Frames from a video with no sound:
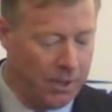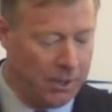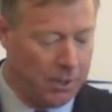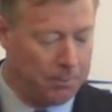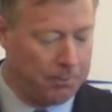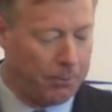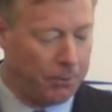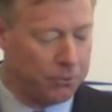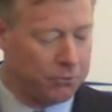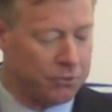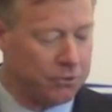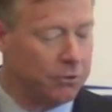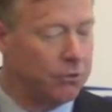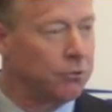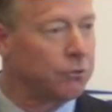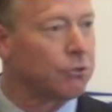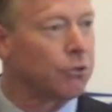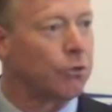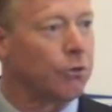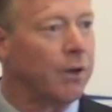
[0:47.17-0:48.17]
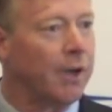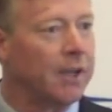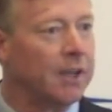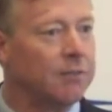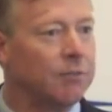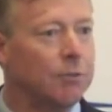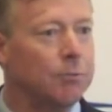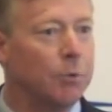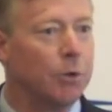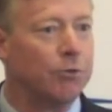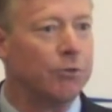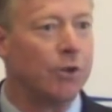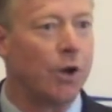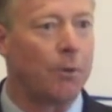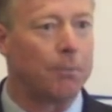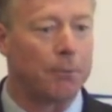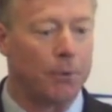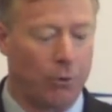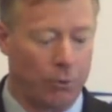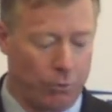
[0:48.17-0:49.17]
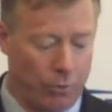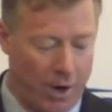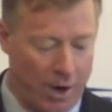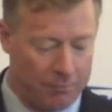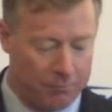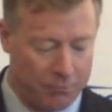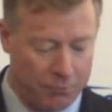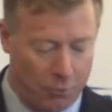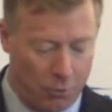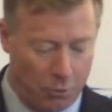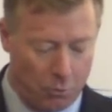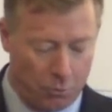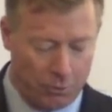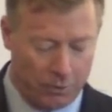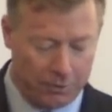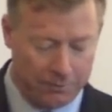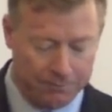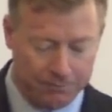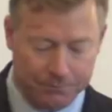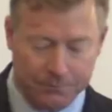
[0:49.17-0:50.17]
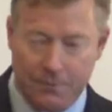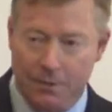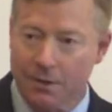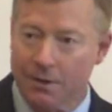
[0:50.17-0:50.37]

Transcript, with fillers: and a person who's creative in moving our program forward.